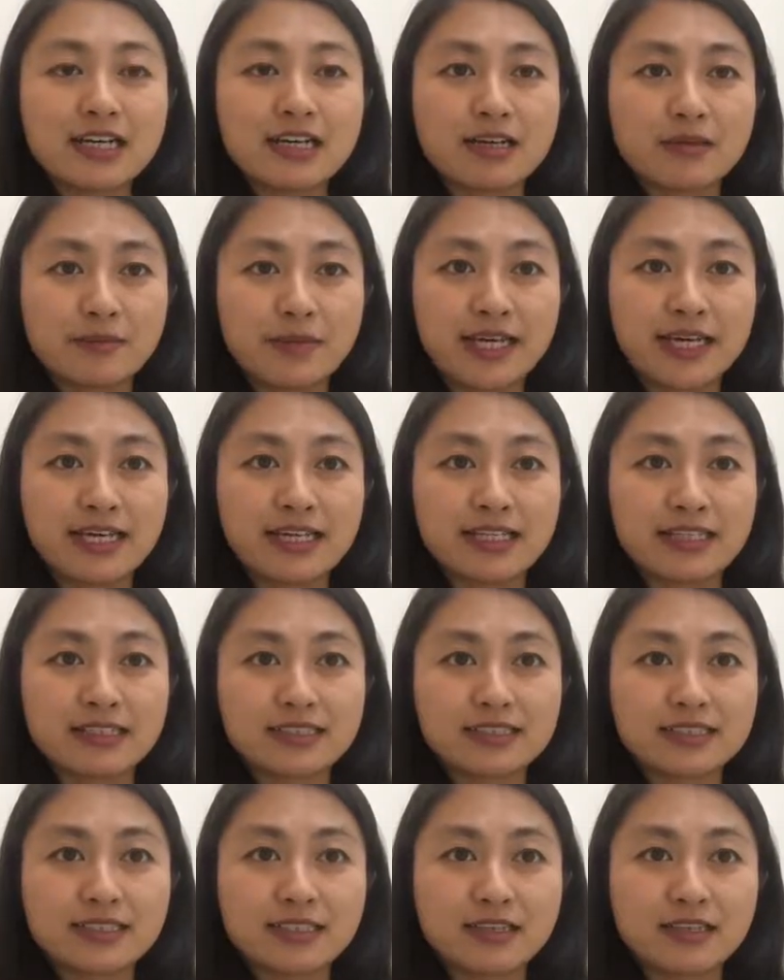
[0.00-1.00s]

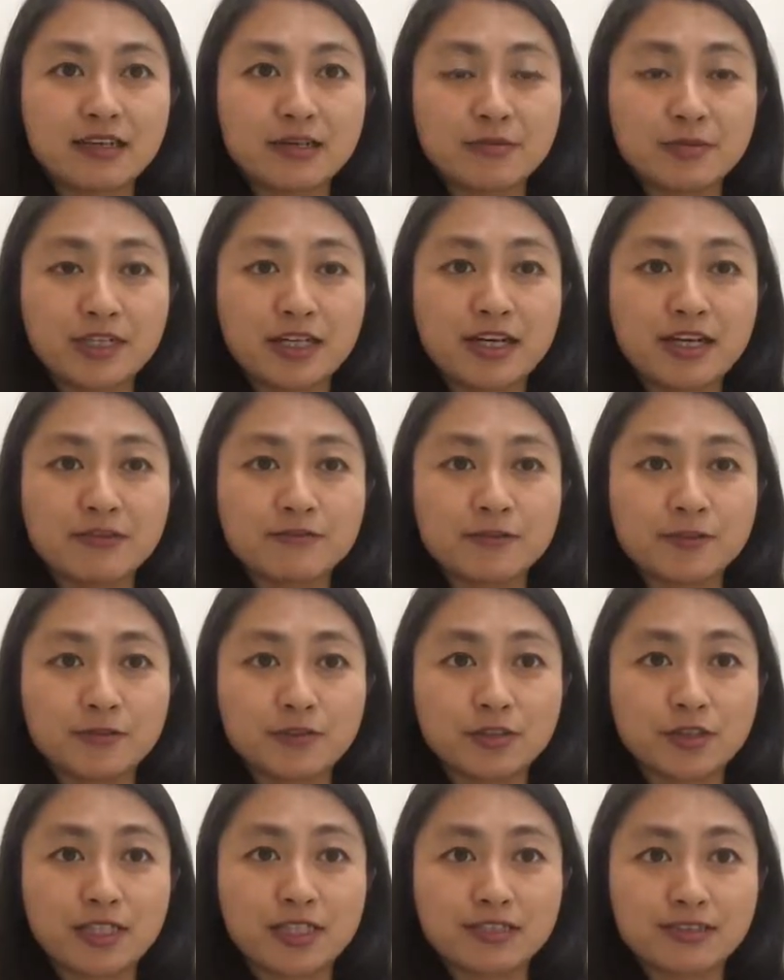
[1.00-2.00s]
paid on behalf of
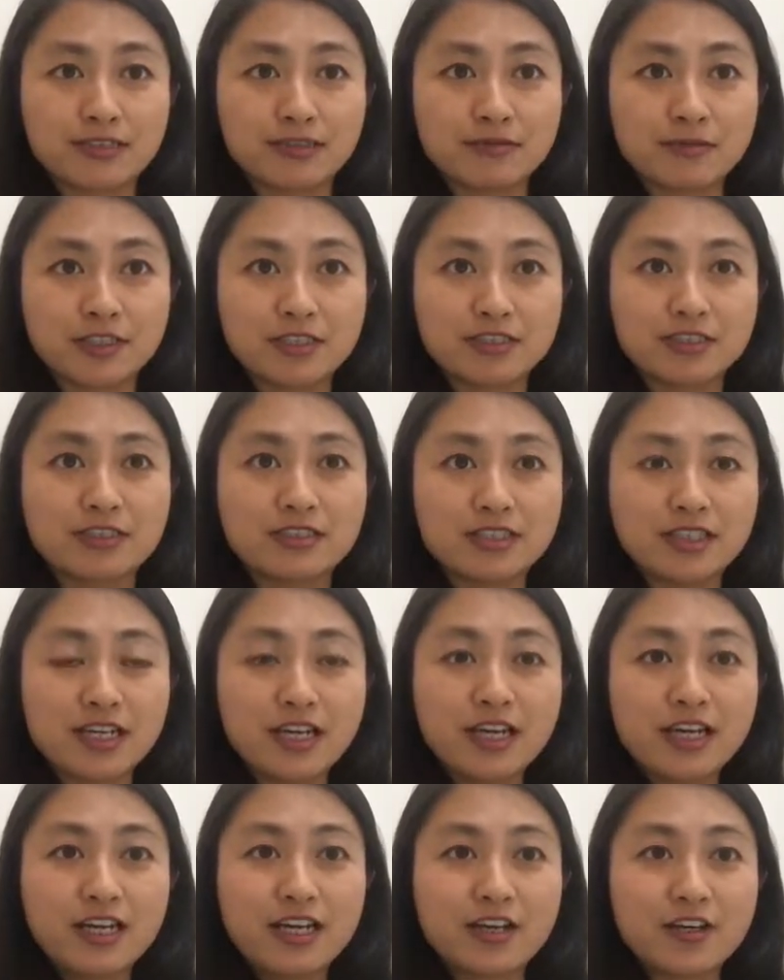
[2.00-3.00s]
your customers.
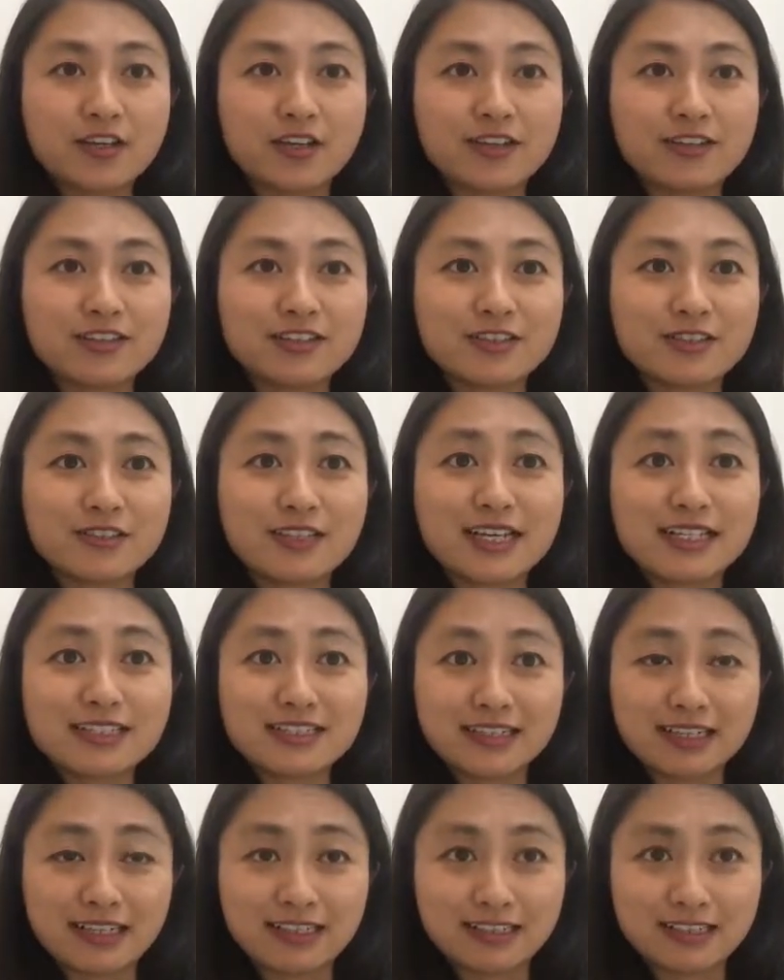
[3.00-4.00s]
Okay, so
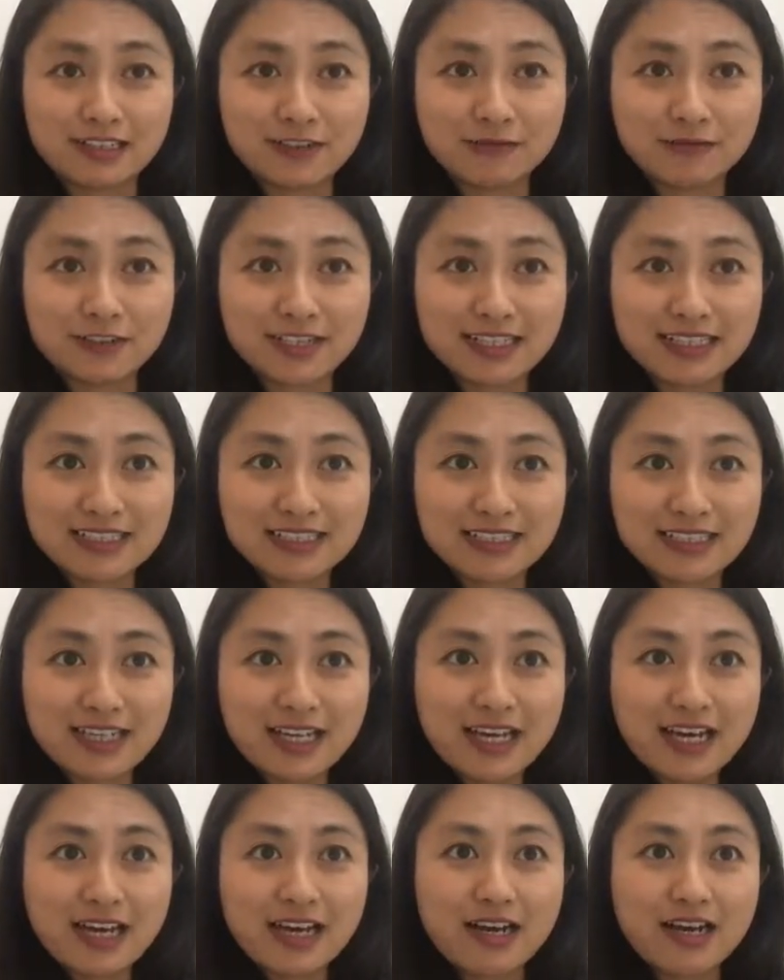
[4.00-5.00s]
that's slightly different.
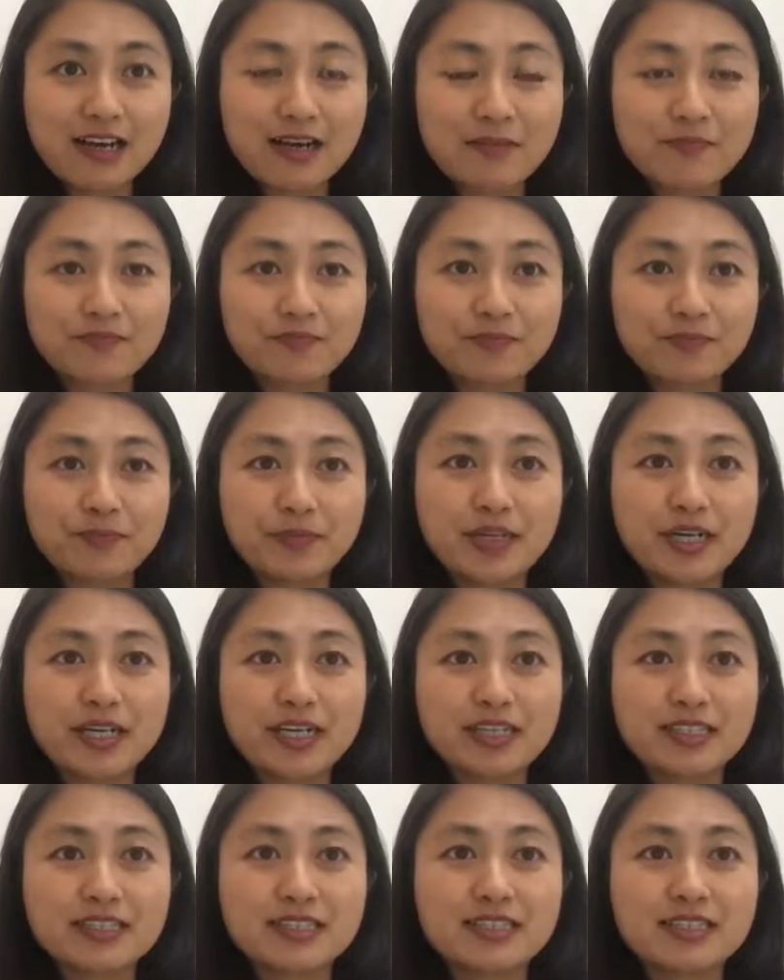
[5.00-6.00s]

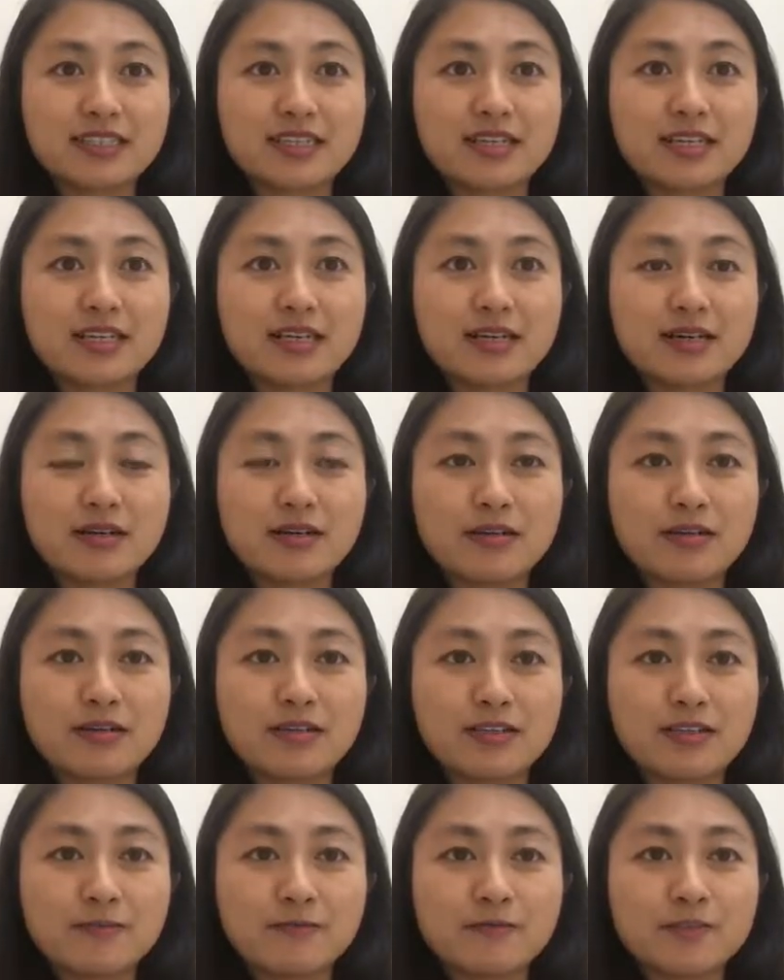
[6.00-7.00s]
But
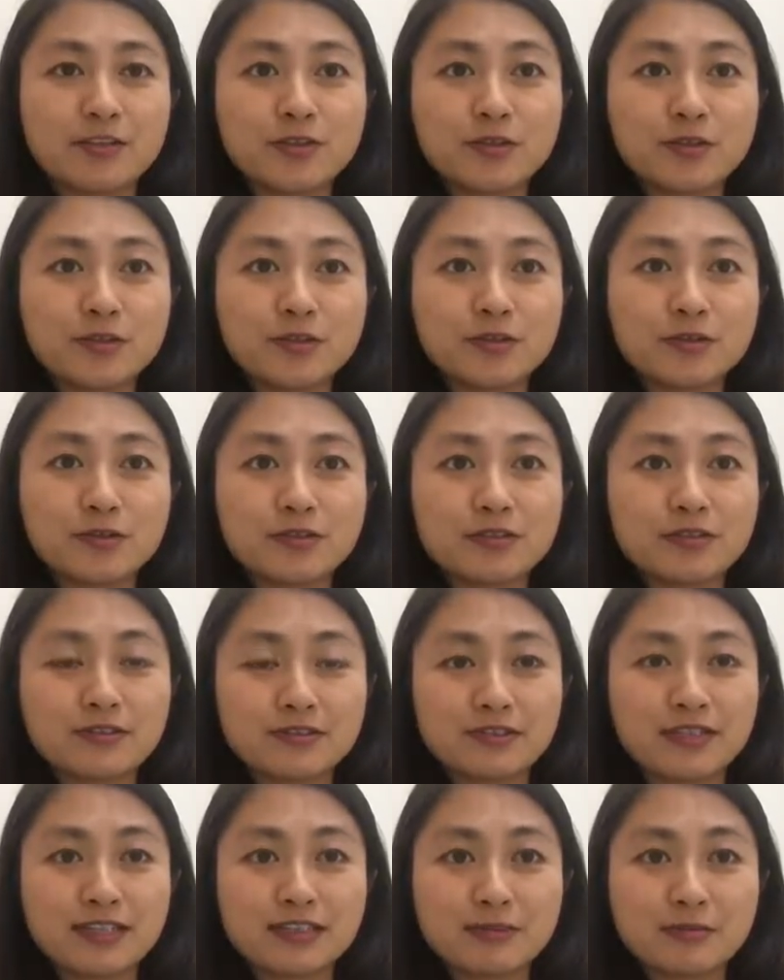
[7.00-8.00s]
if
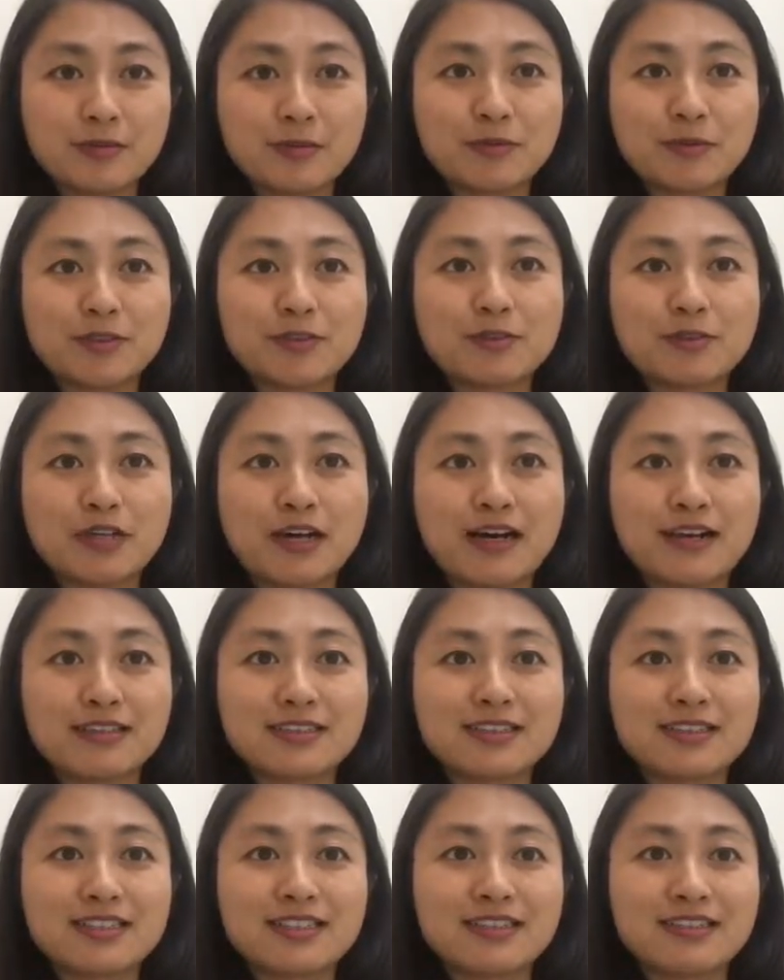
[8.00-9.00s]
lots of people
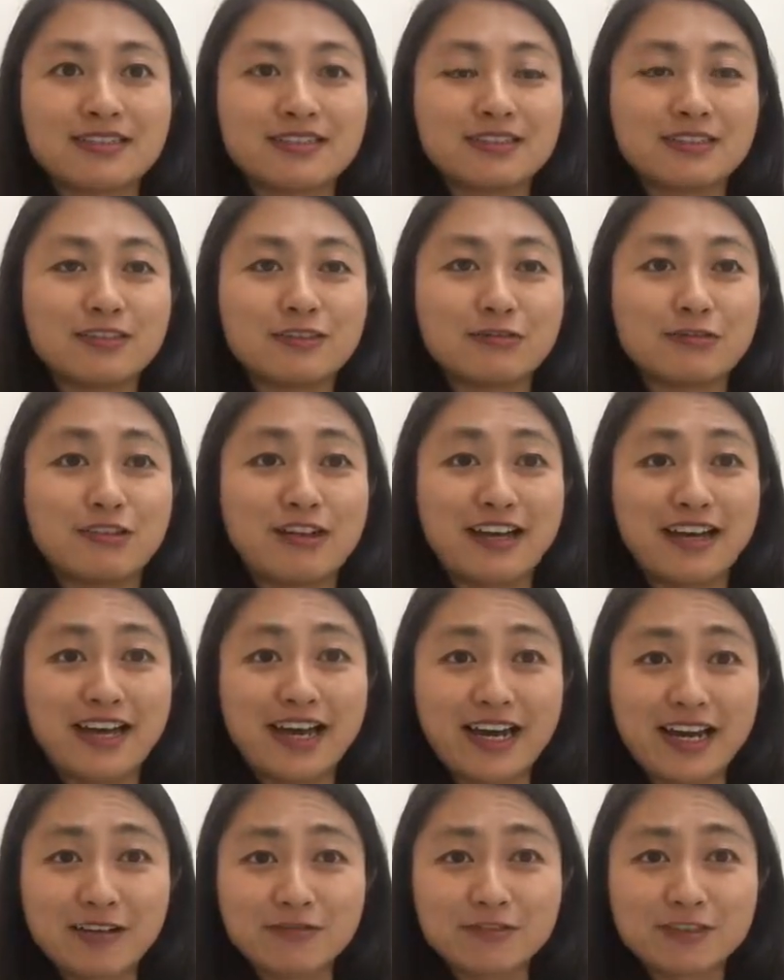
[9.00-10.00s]
asking, do I
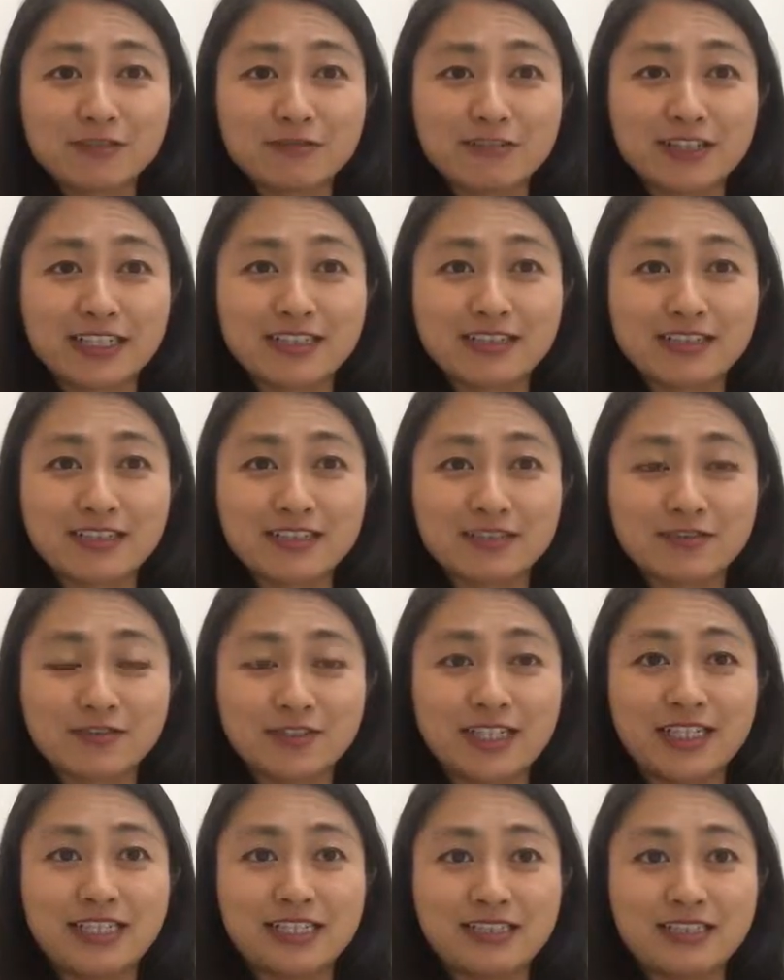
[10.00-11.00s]
have to register
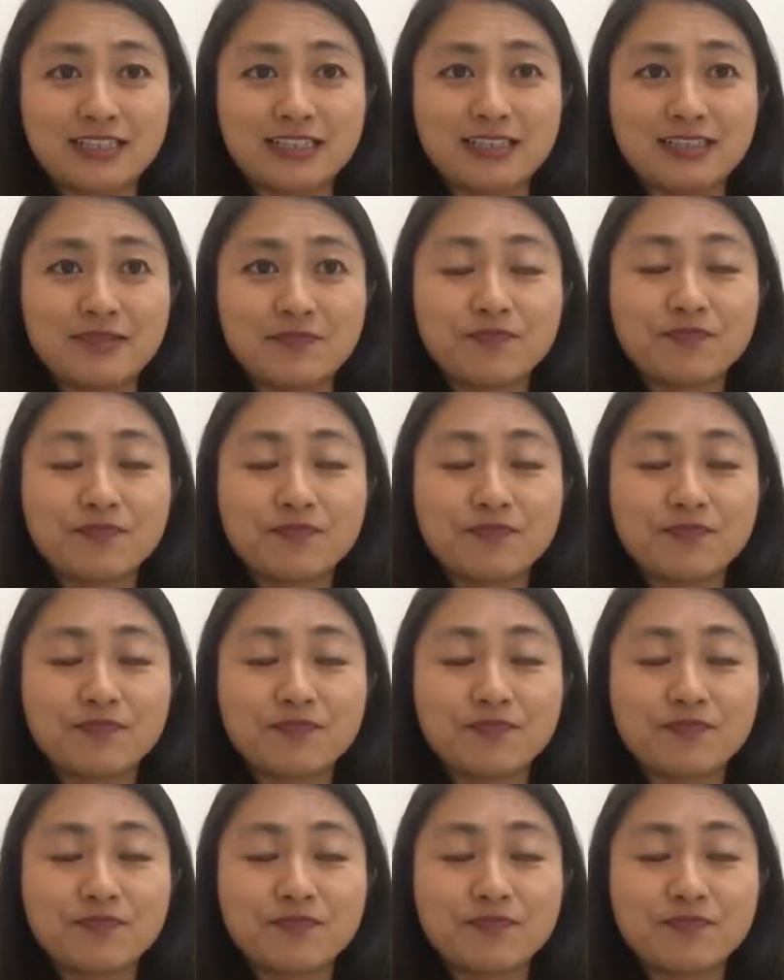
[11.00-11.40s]
VAT?